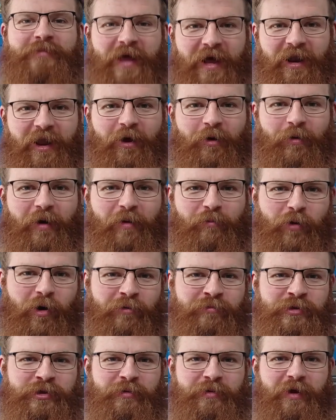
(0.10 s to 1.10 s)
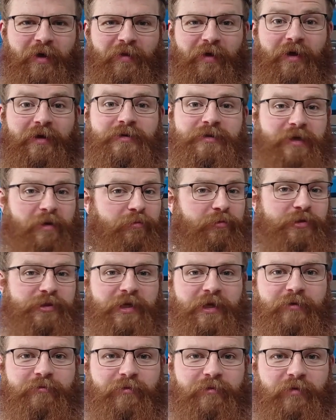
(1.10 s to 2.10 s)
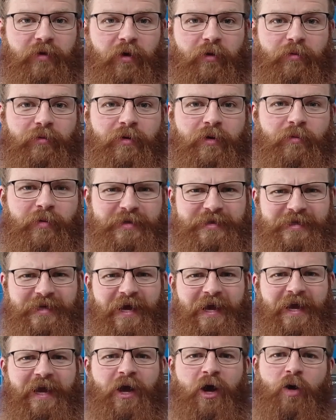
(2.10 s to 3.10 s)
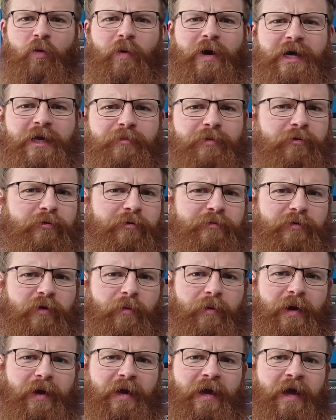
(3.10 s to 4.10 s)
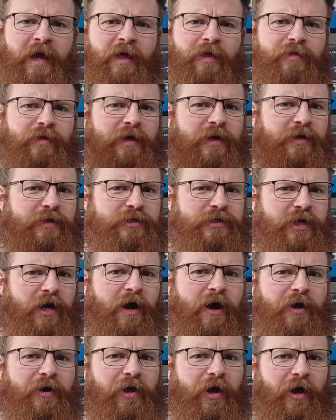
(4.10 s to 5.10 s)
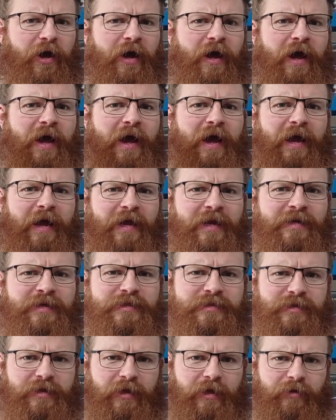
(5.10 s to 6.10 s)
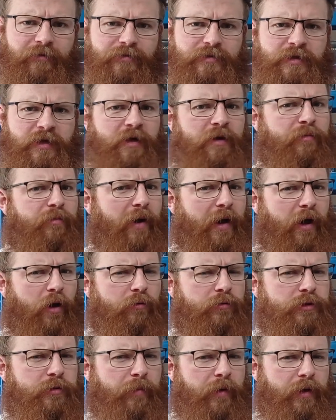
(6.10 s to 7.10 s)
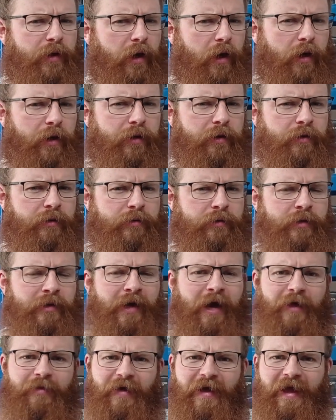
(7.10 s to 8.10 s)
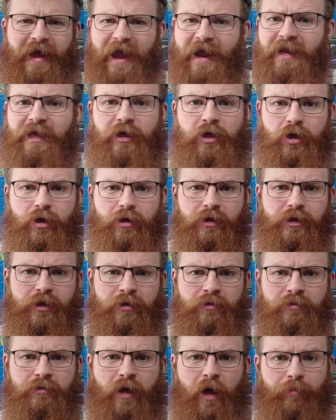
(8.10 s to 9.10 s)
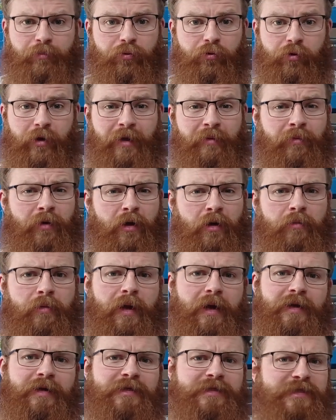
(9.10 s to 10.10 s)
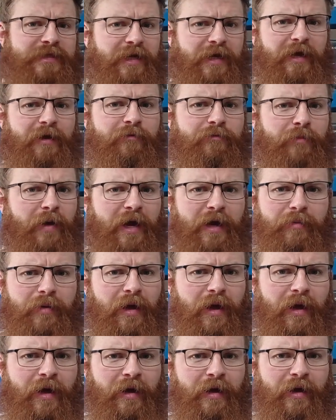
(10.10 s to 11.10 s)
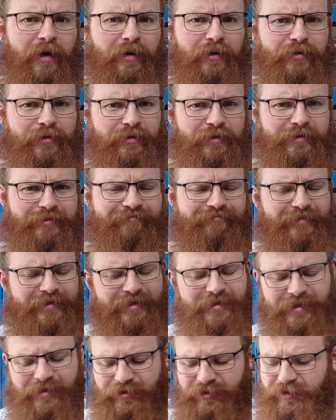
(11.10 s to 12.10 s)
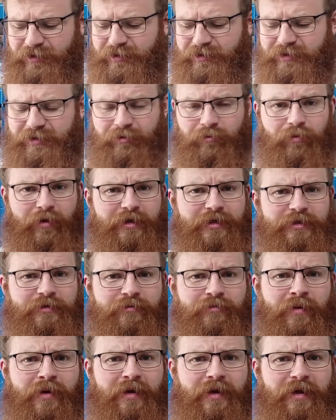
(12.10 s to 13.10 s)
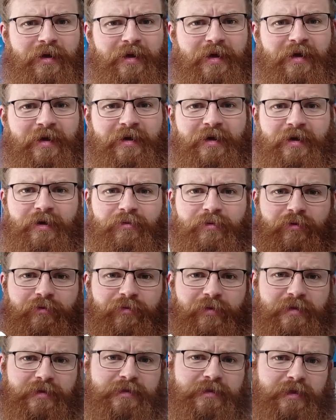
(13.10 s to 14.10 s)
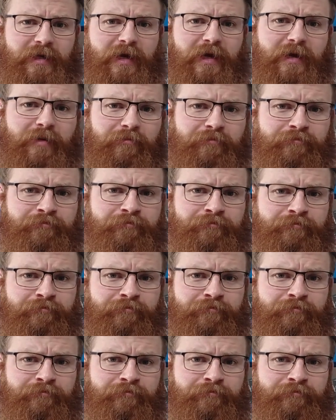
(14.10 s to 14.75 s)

Hello and welcome to another double sleeve review, where today we're going to be reviewing the Katana inner sleeves by Ultimate Guard. Are they any good? A premium inner sleeve maybe? Or is it just a waste of money with a fancy name?